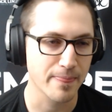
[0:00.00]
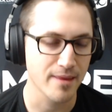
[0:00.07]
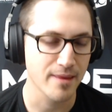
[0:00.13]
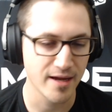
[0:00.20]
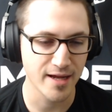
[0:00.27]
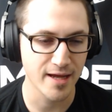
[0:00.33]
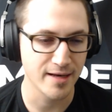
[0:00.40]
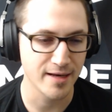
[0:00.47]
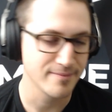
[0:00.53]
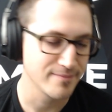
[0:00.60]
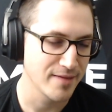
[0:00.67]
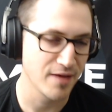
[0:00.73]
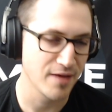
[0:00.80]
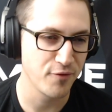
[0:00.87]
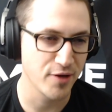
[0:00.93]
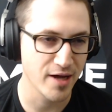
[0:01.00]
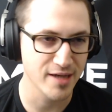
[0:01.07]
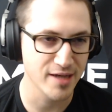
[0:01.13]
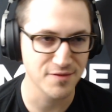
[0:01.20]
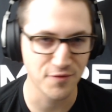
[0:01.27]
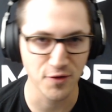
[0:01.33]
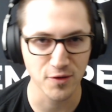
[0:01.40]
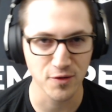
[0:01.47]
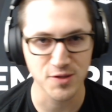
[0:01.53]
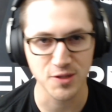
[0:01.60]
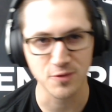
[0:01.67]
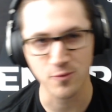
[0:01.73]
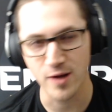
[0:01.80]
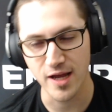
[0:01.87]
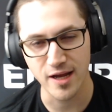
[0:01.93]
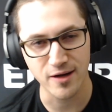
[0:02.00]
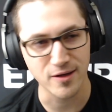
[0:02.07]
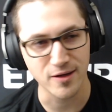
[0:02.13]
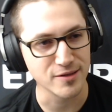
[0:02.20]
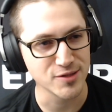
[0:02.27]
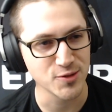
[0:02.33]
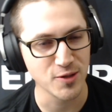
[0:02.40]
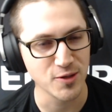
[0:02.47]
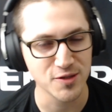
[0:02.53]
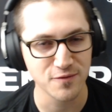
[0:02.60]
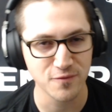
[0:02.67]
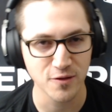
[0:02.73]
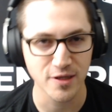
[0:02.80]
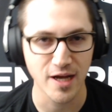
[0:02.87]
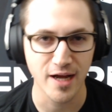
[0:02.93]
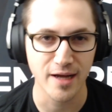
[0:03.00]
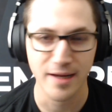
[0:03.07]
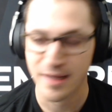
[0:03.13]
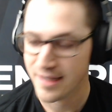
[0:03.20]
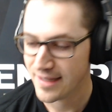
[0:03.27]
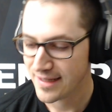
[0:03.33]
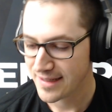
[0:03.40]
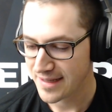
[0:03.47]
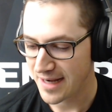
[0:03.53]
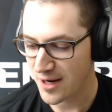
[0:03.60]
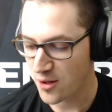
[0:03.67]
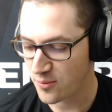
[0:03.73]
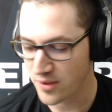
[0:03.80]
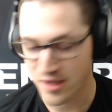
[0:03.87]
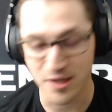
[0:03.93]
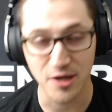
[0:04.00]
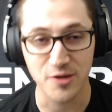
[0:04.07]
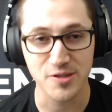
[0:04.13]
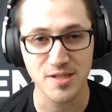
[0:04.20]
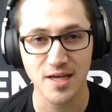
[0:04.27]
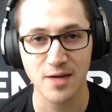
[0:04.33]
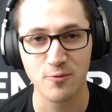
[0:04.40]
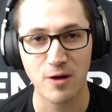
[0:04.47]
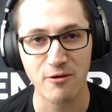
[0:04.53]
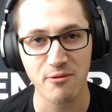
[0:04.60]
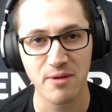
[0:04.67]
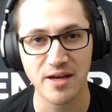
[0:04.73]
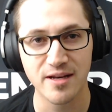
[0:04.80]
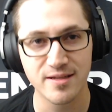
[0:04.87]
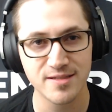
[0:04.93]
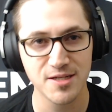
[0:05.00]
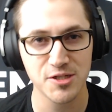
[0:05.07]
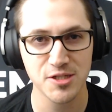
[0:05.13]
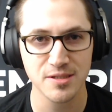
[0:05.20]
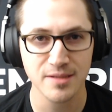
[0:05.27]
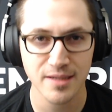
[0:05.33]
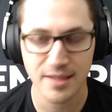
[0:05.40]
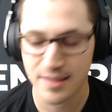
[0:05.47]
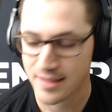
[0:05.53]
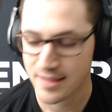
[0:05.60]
again, if you guys feel a certain way or so on and so forth, I hope you can understand why we made a decision.